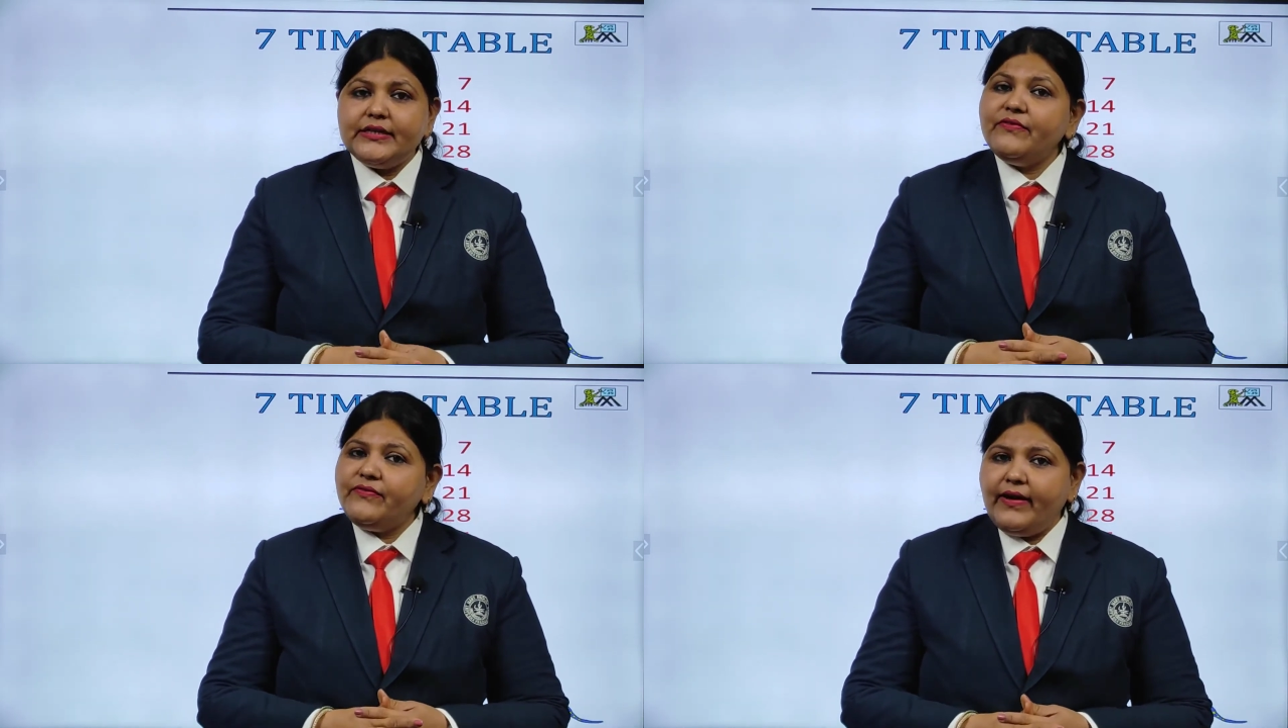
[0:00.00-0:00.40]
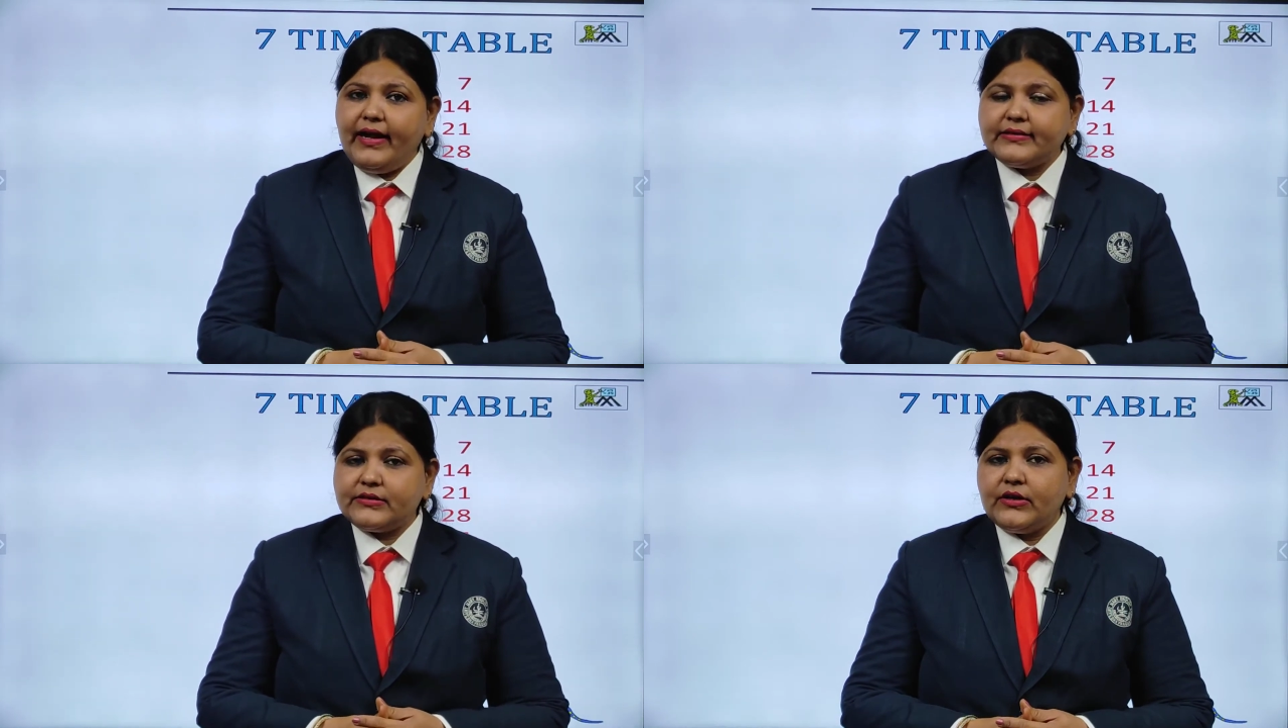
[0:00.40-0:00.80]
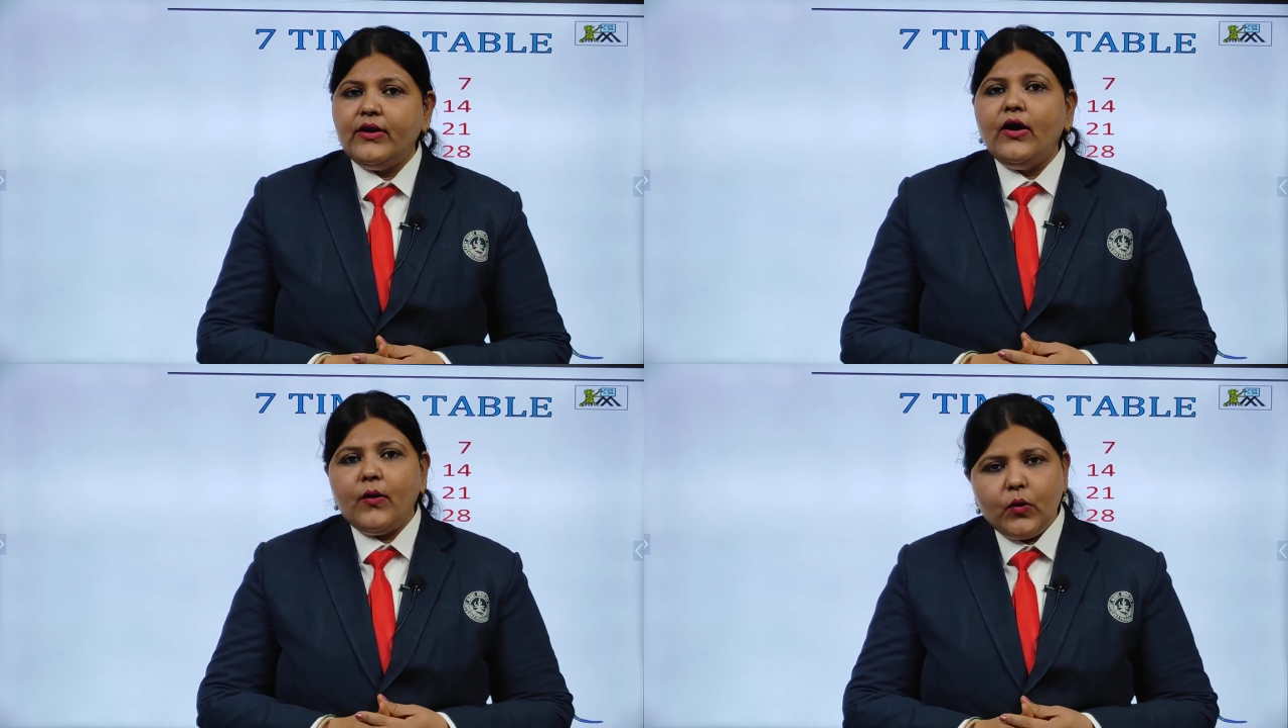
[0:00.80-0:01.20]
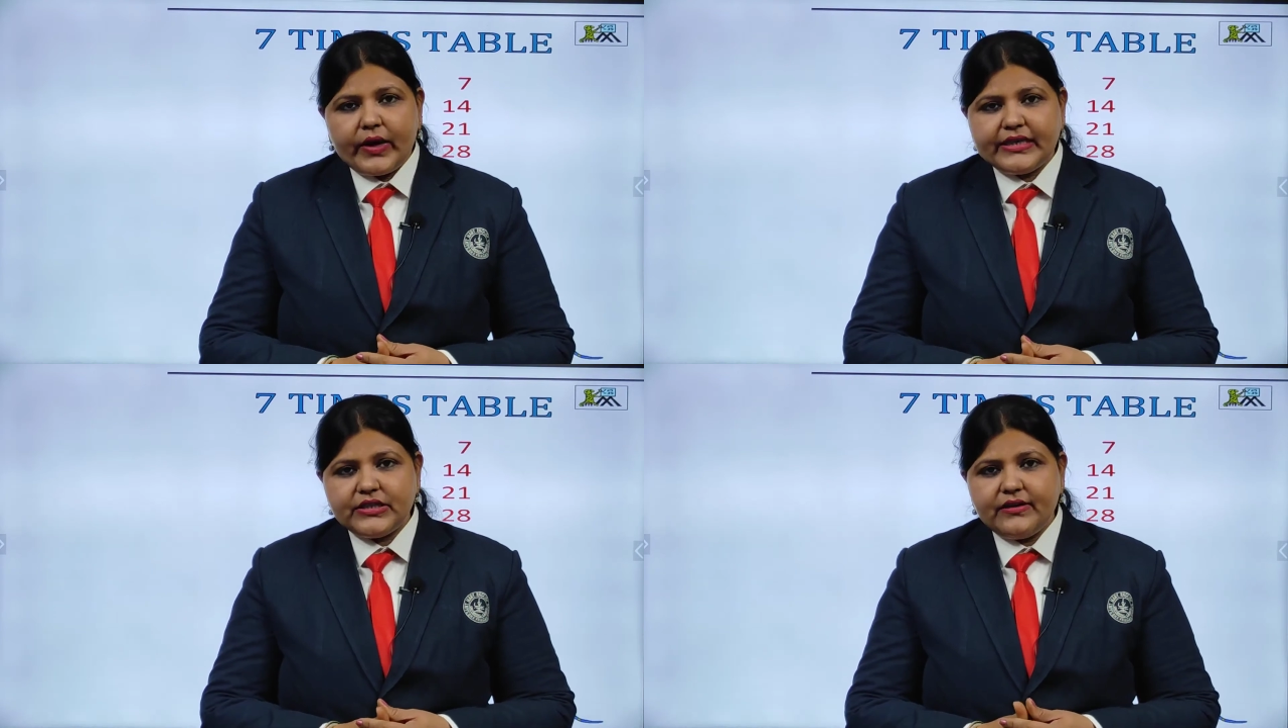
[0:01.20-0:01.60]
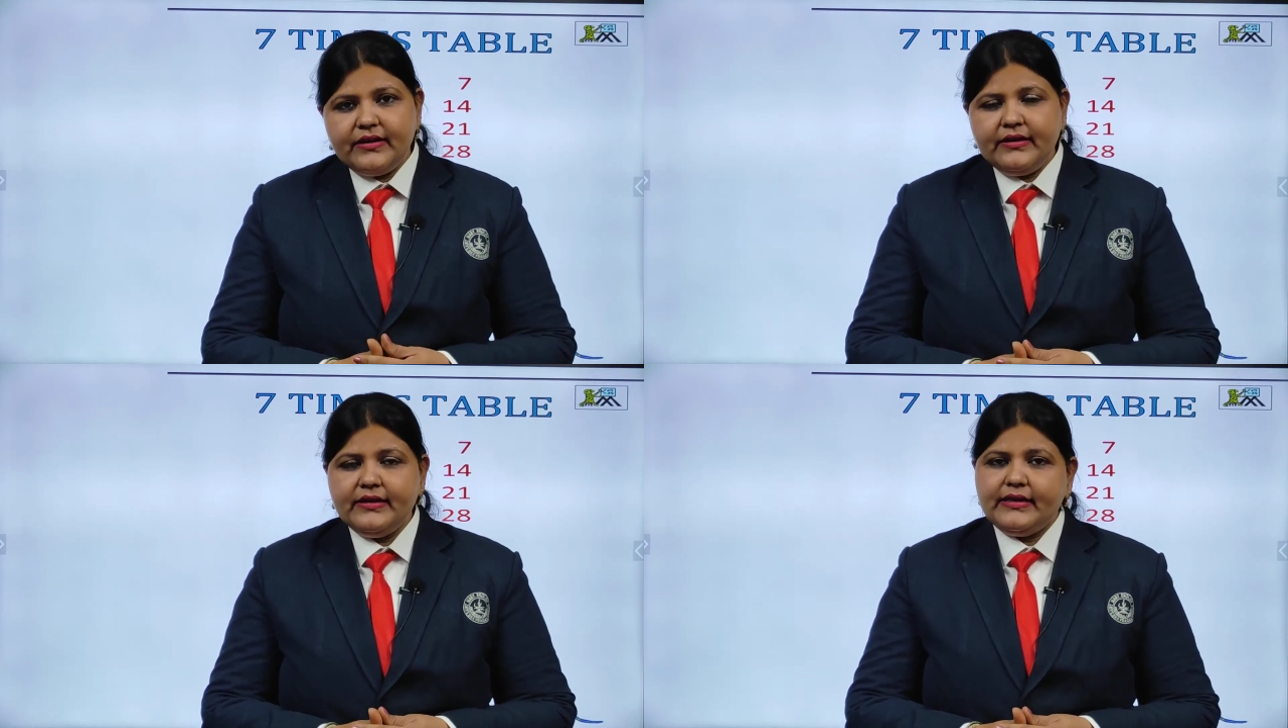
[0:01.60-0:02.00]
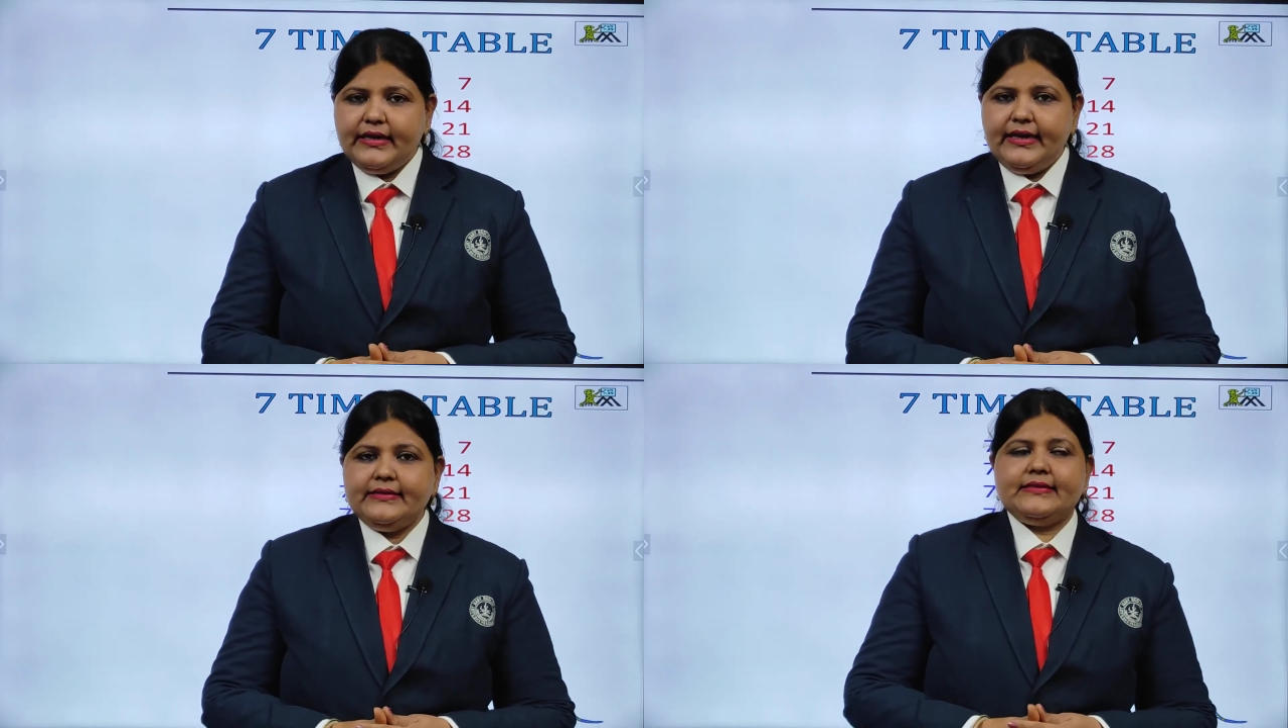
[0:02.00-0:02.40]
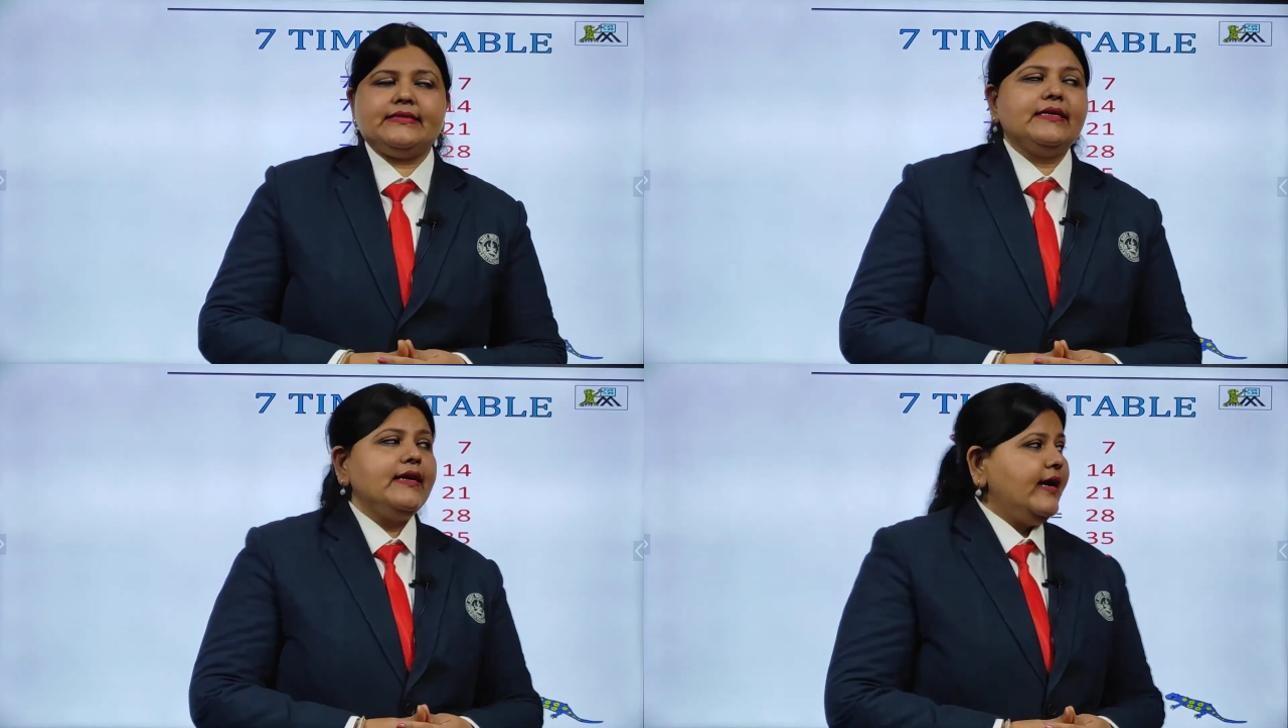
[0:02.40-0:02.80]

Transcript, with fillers: it fast. Okay children? Yes.